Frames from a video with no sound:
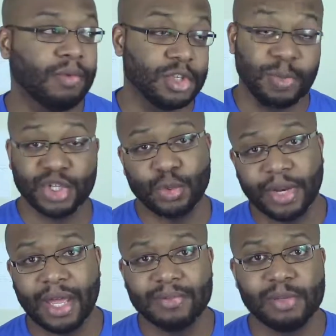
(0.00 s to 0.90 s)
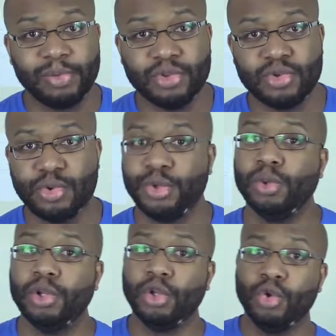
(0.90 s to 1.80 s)
especially when it comes to Bluetooth, you
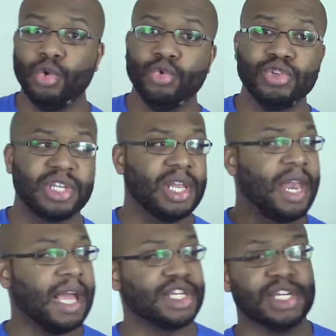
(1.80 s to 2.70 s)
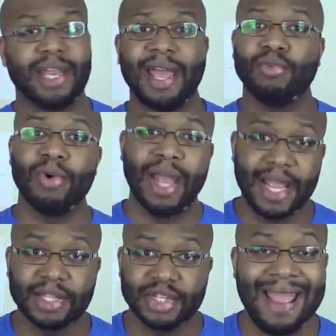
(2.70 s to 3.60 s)
lose connection at
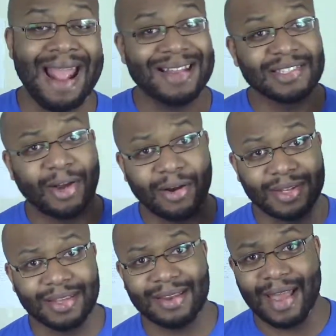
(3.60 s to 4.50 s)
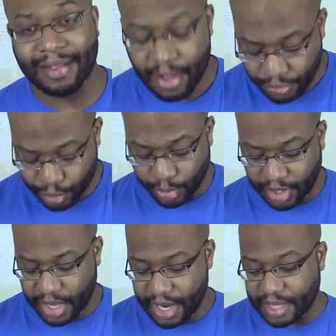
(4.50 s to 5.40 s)
range, and it's hard to connect. So we're
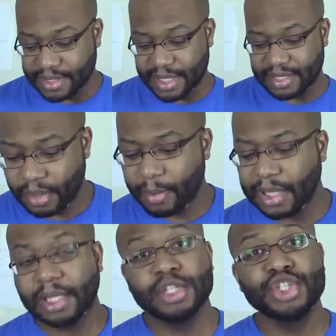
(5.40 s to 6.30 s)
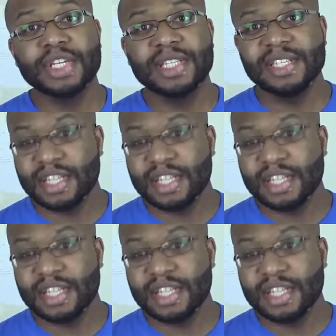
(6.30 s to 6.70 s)
going to go ahead and test it. How about a little Justin